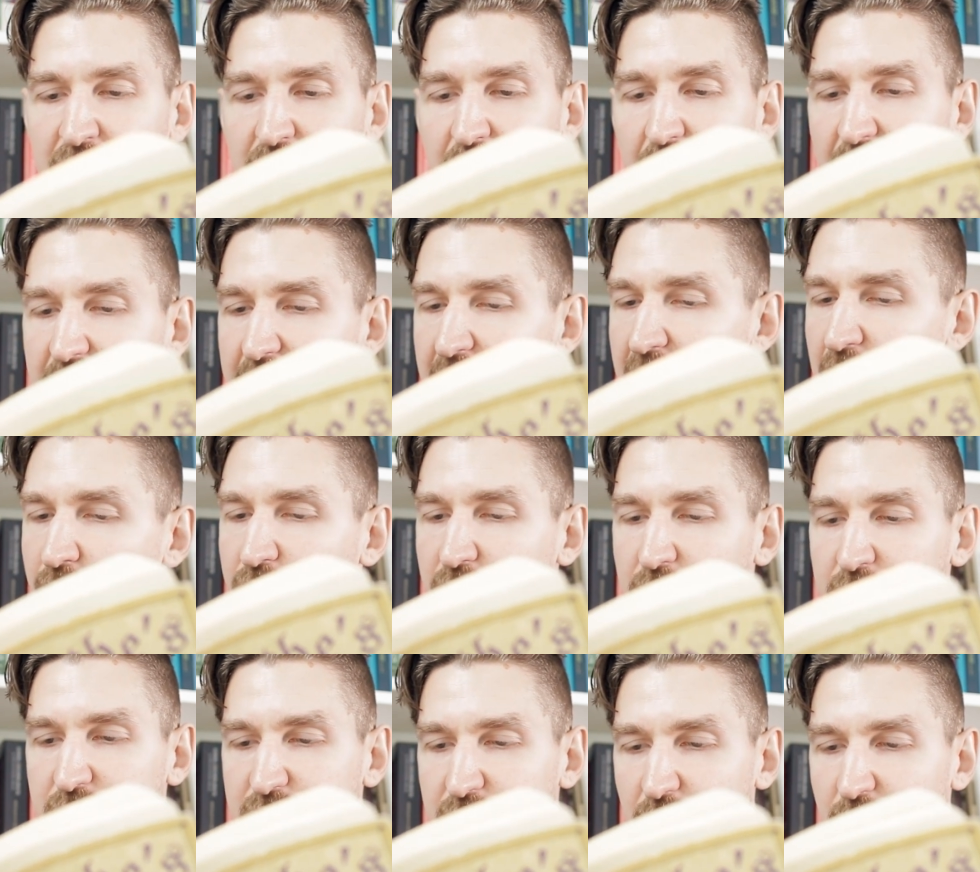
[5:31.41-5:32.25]
I now
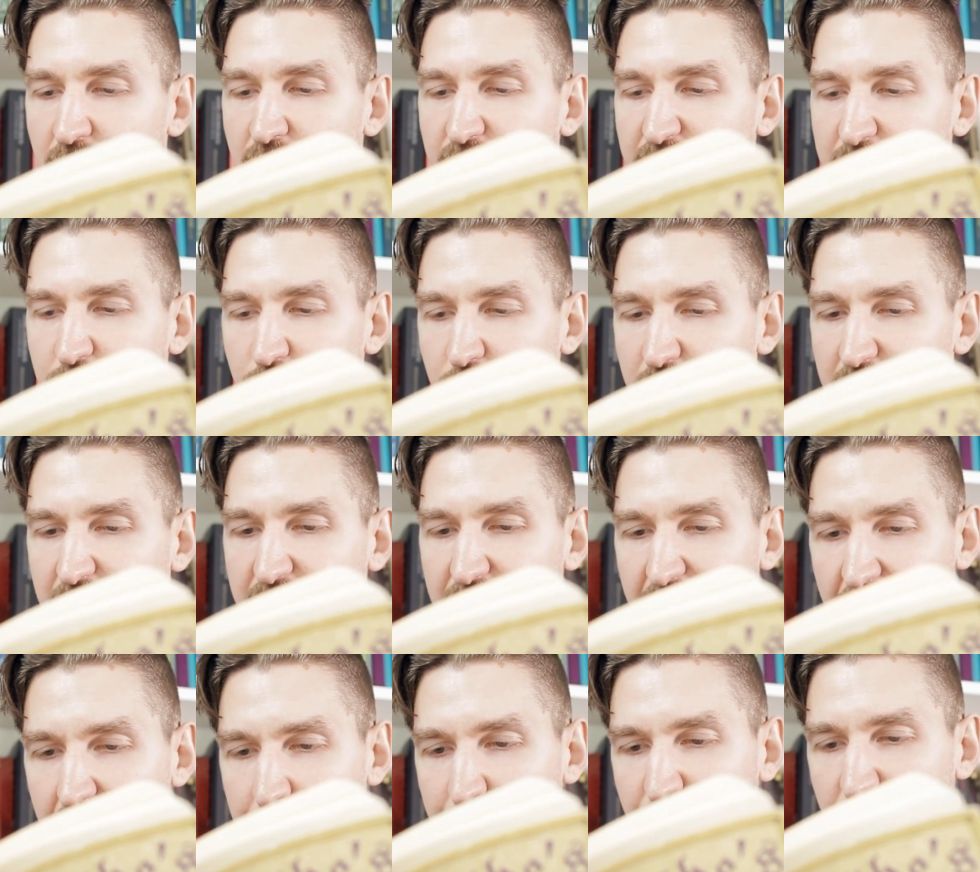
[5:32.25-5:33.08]
curse all that would
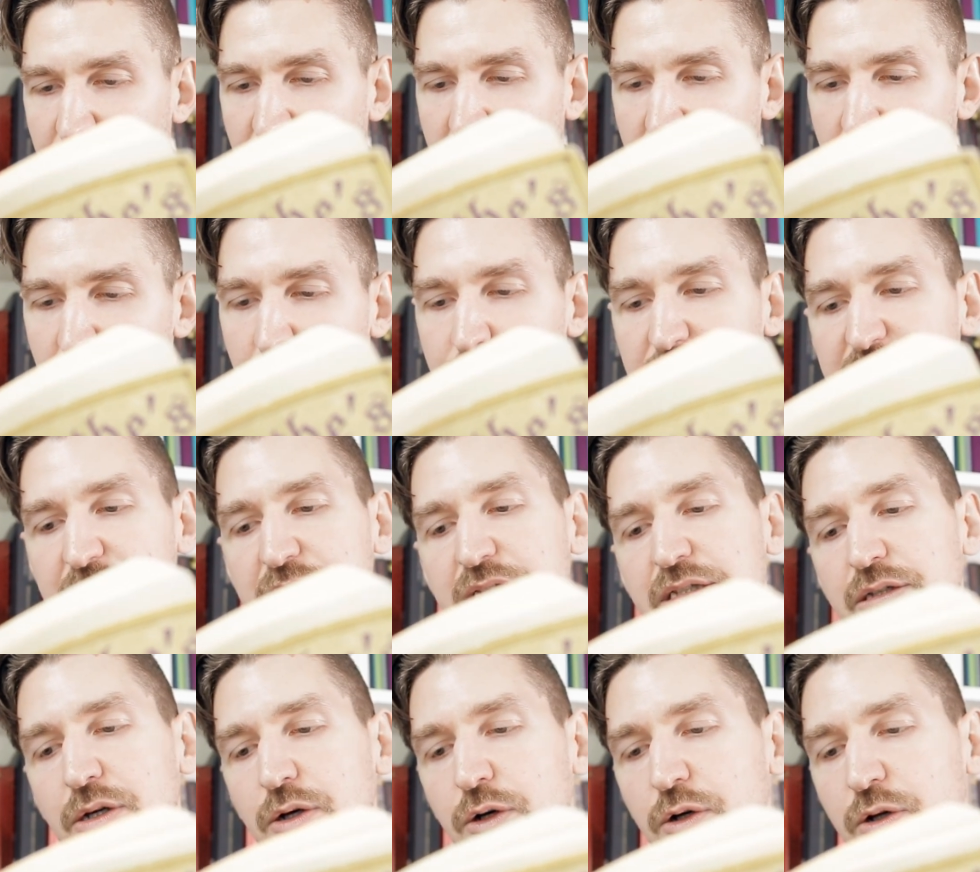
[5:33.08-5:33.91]
enamor the human
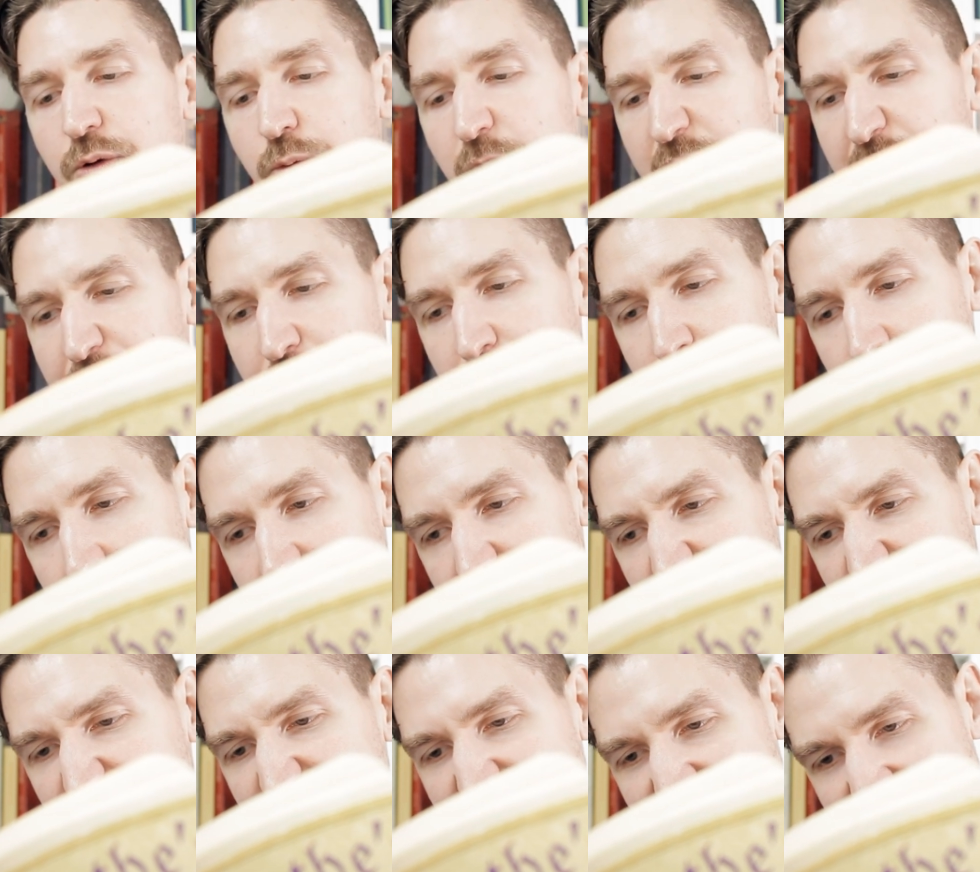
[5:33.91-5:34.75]
soul with
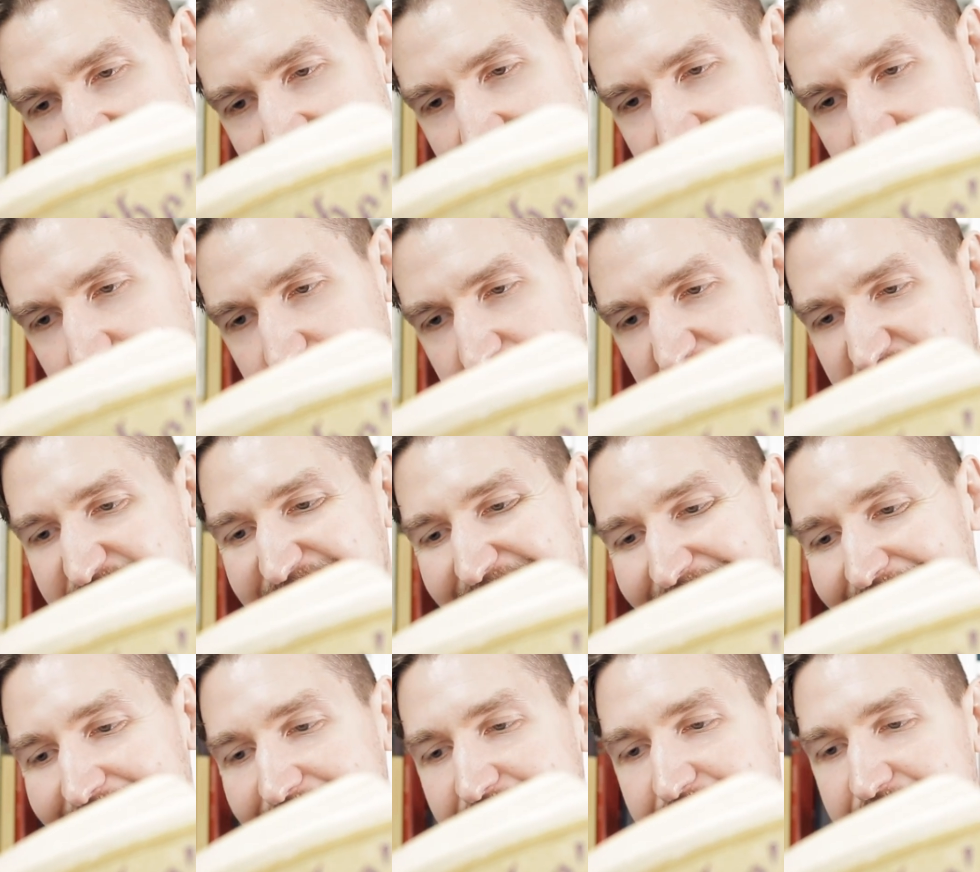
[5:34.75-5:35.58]
lures and lies,
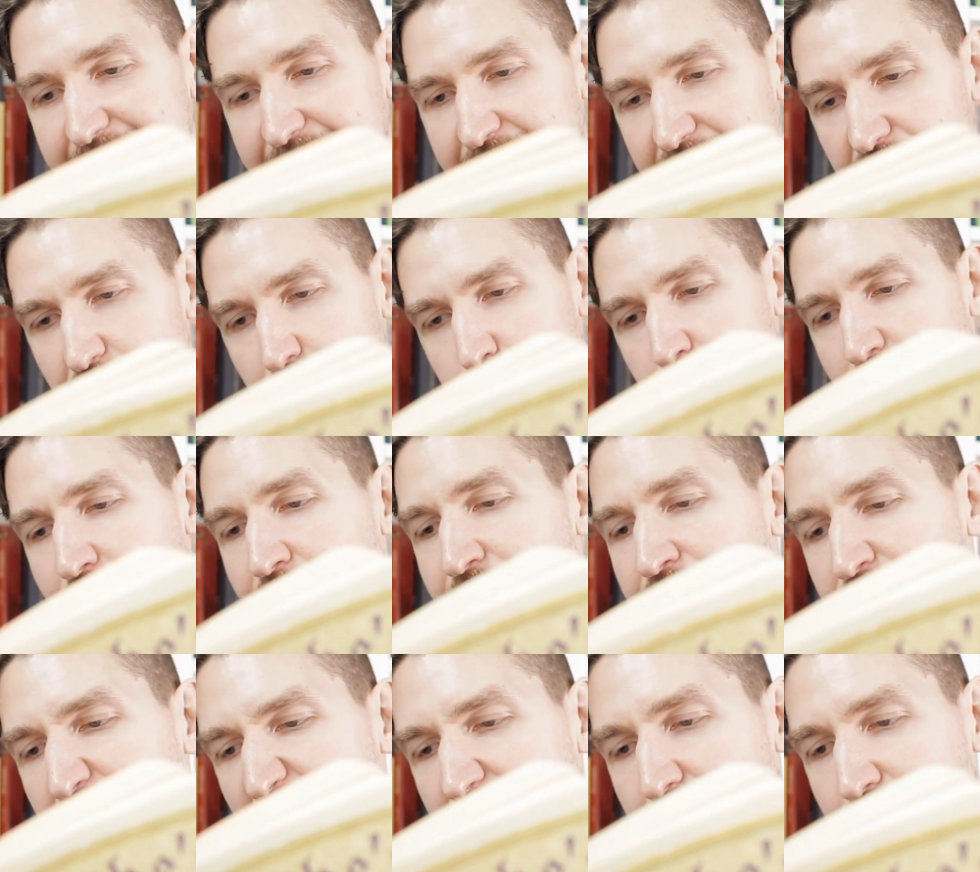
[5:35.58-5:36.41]
enticing it with
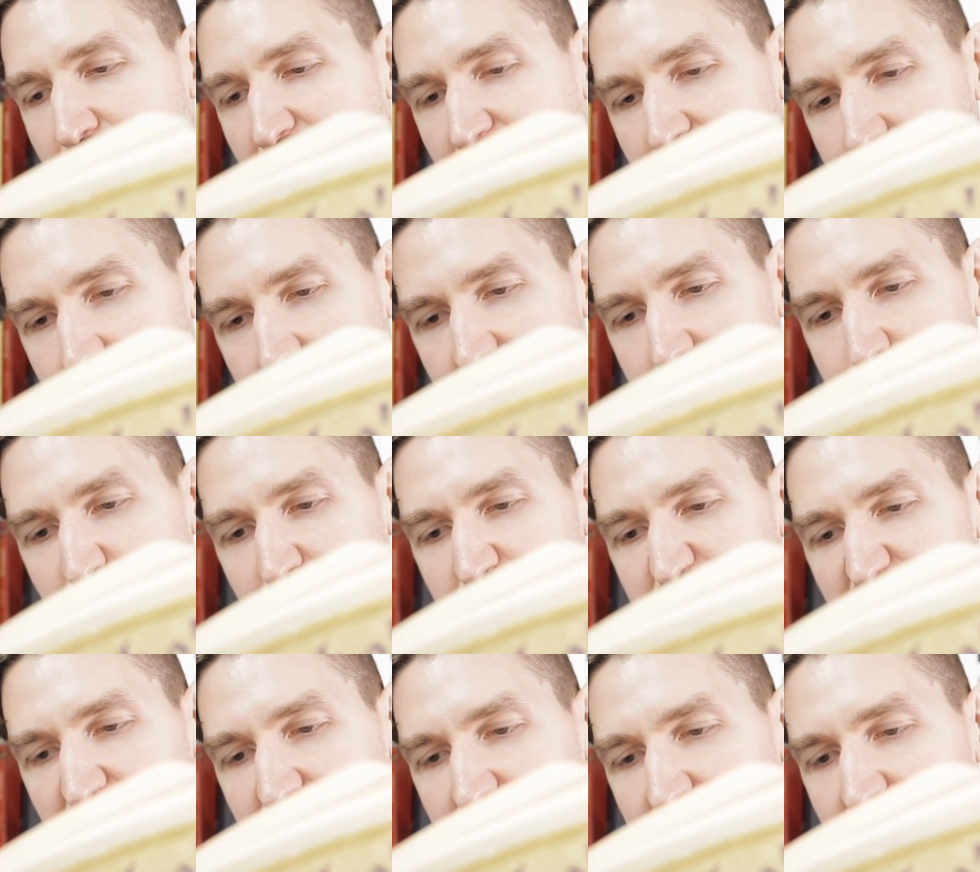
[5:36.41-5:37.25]
flattering glamour
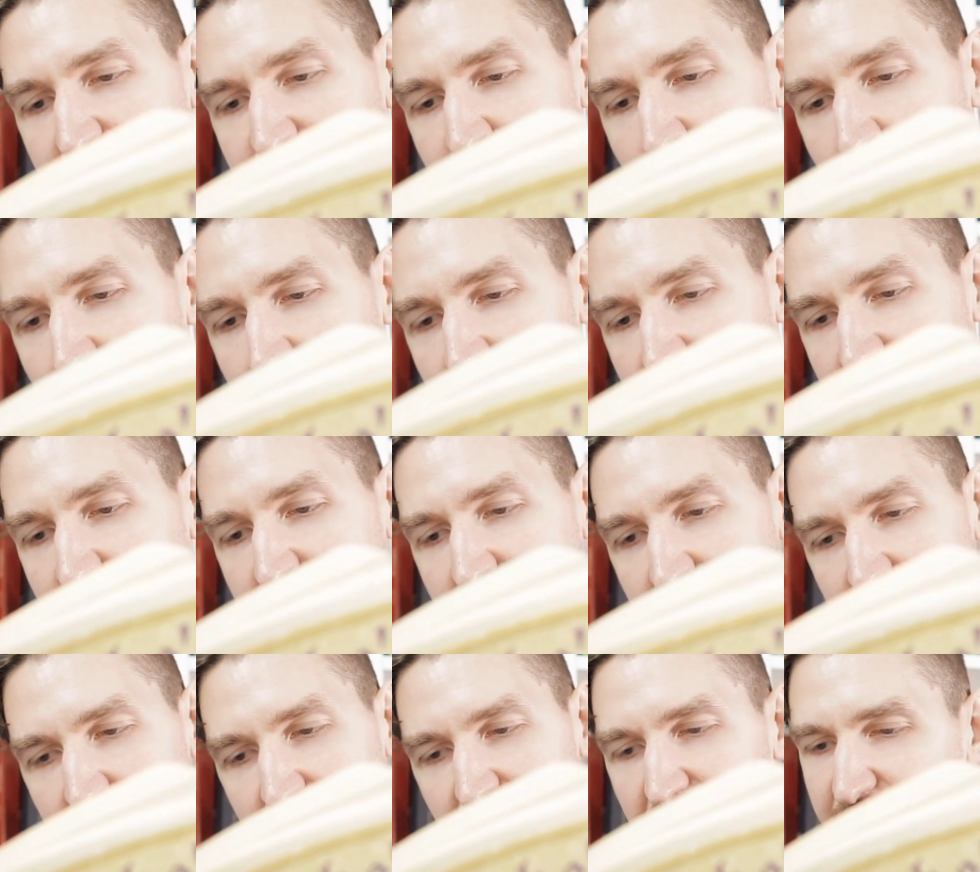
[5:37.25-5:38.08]
to live on
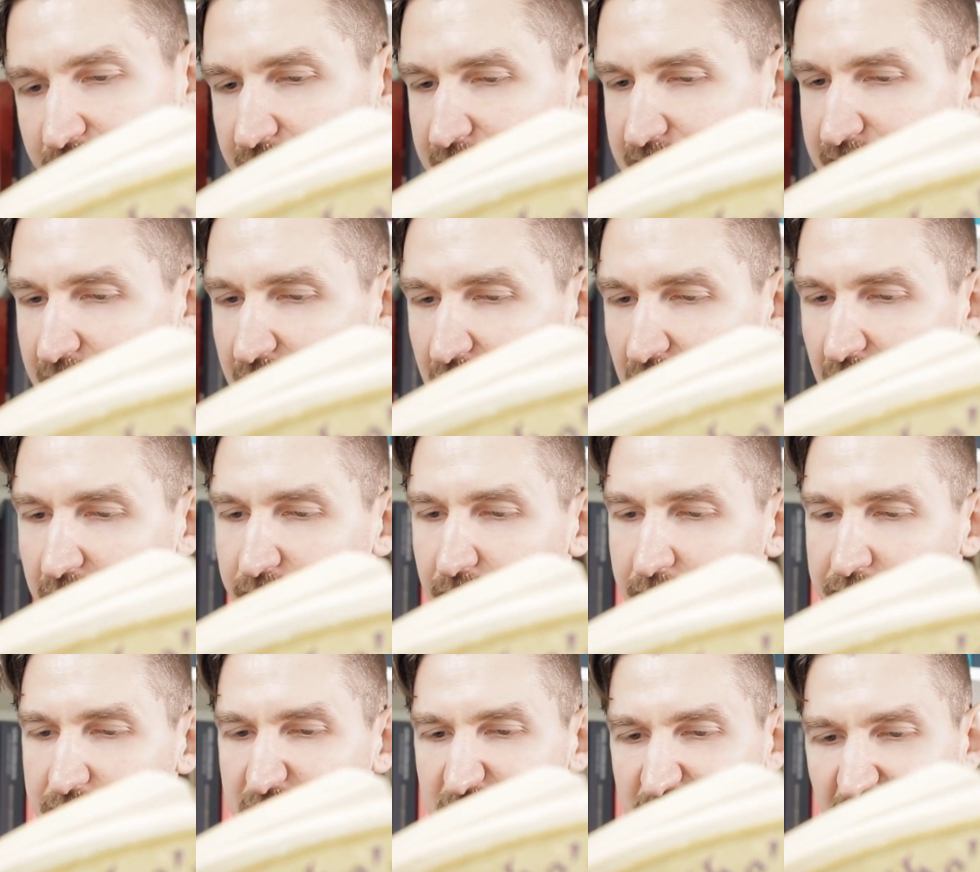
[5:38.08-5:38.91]
in this cave
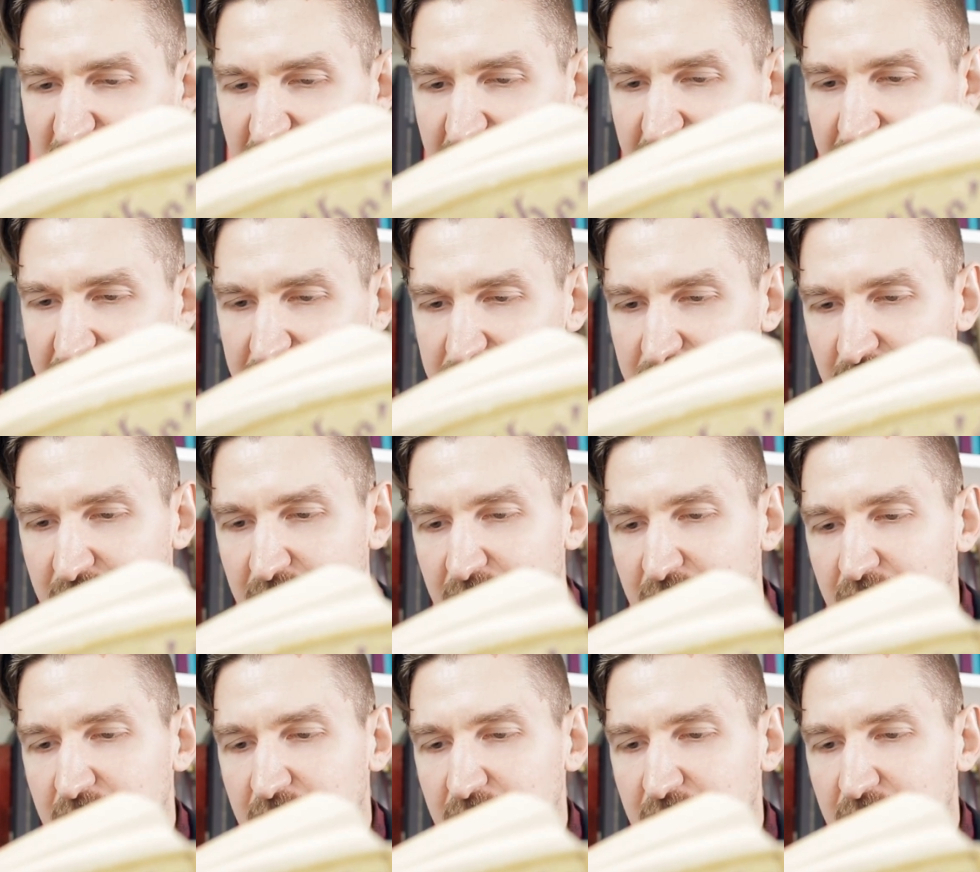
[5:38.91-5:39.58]
of sighs.